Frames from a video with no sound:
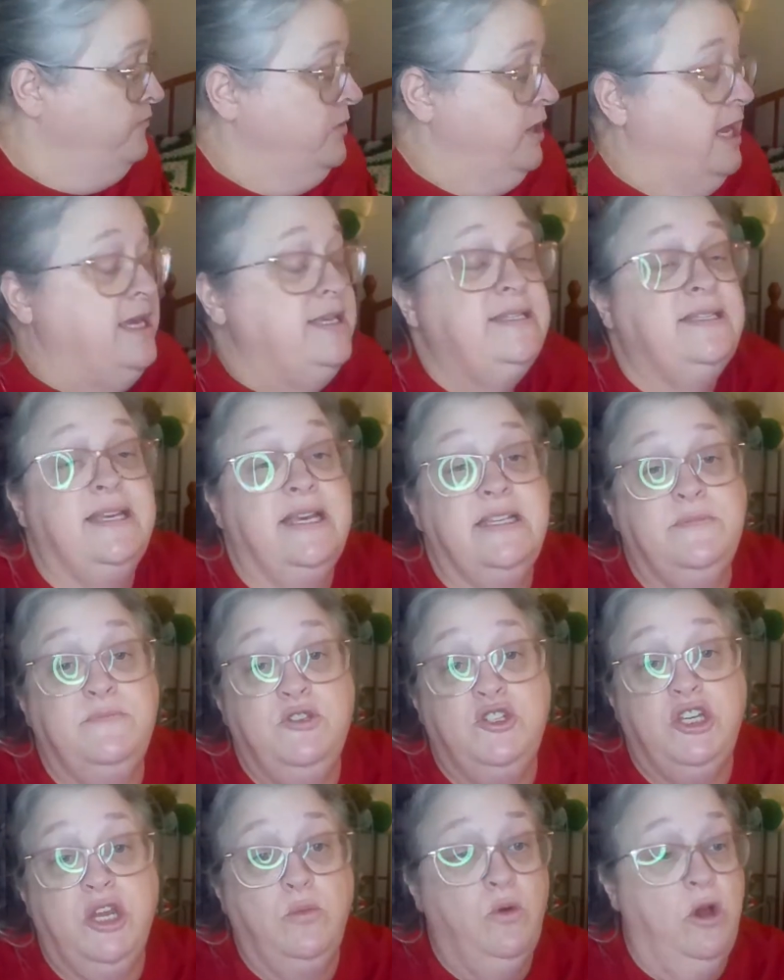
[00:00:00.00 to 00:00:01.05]
it says
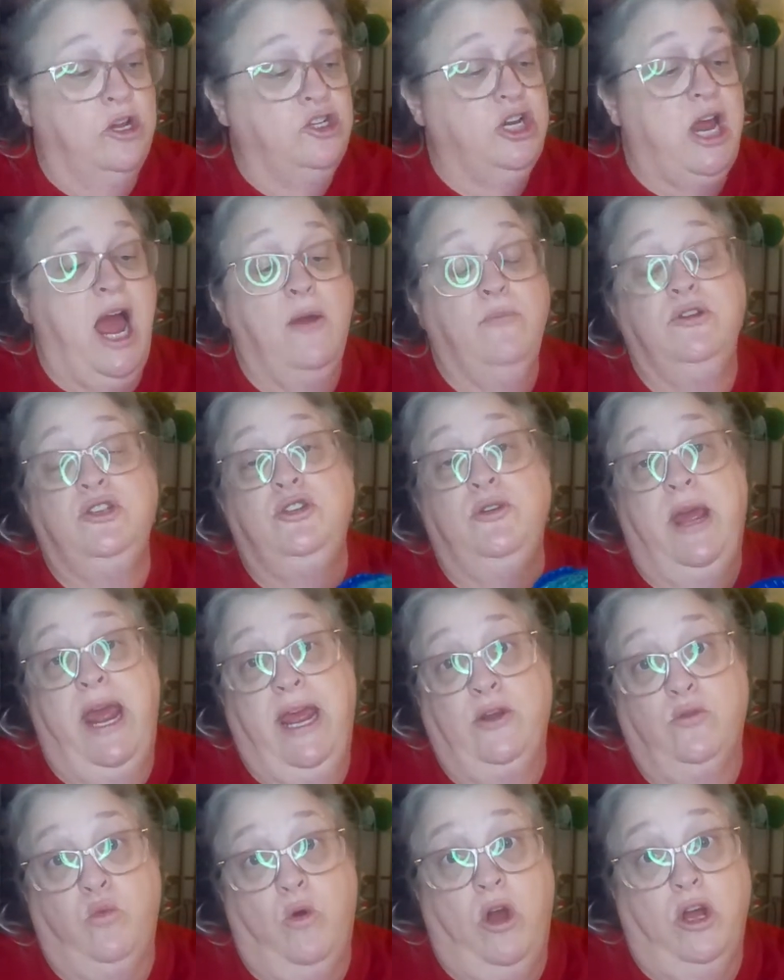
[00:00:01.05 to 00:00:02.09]
machine wash. I would do
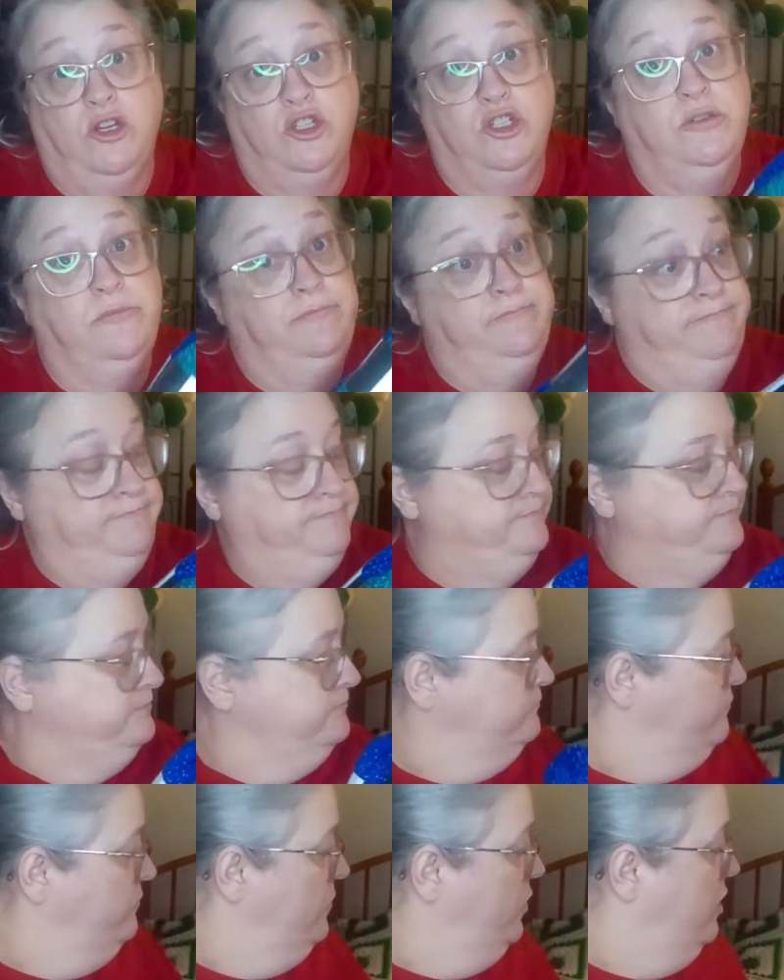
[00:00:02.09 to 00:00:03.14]
hand wash.
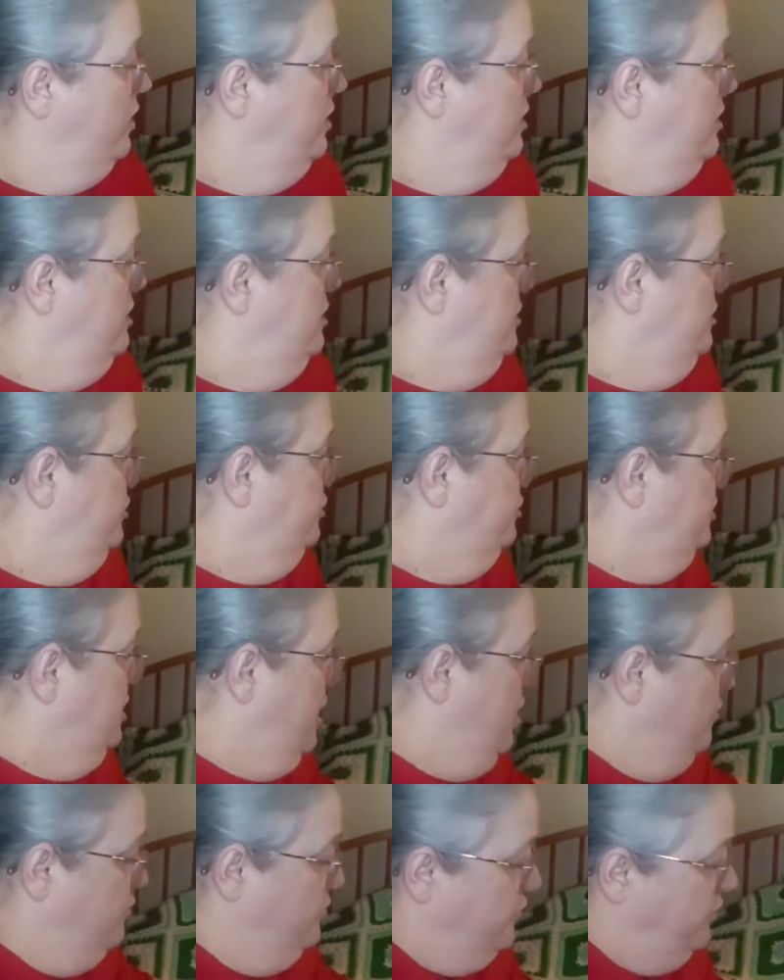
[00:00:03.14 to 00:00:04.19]

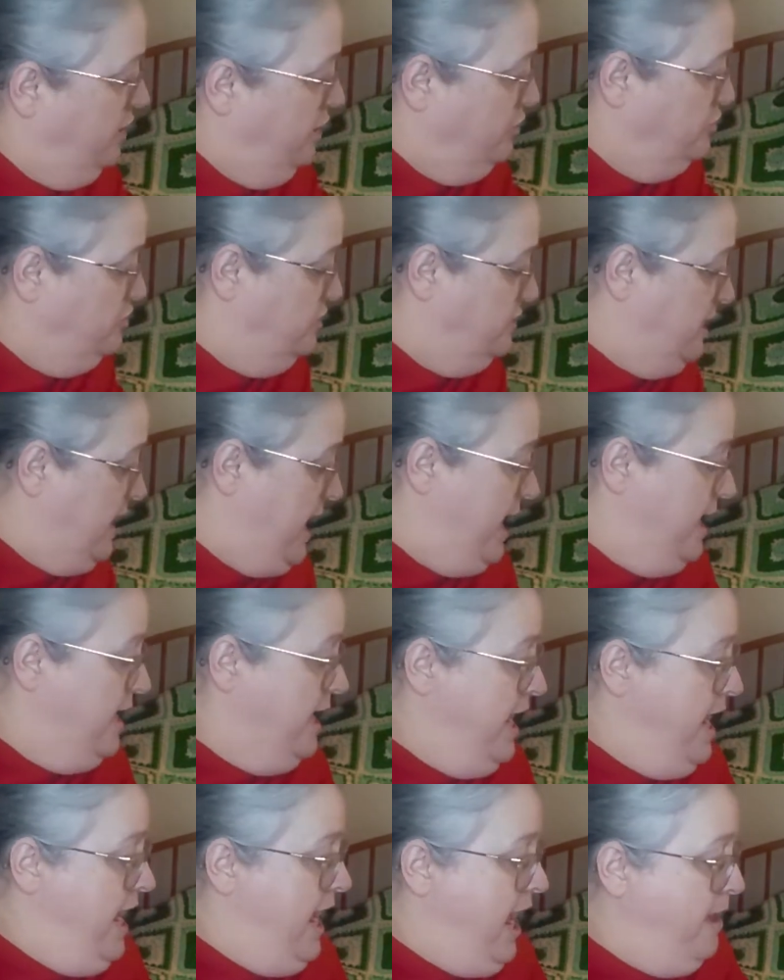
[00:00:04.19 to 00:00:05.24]
So there's that.
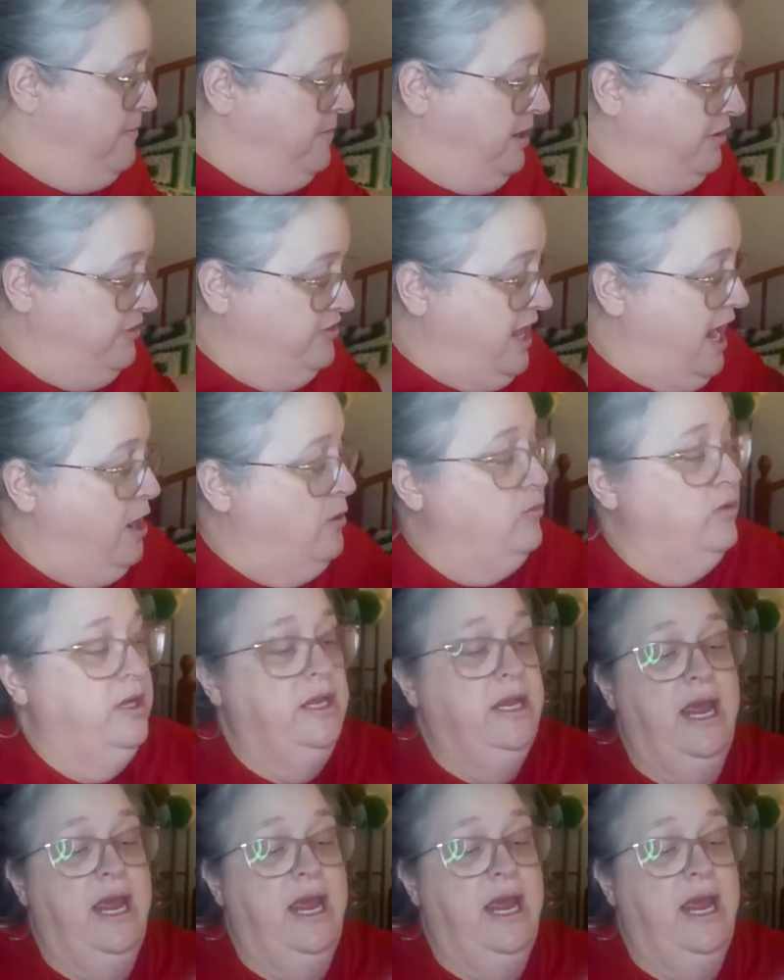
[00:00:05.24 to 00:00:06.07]
I made that one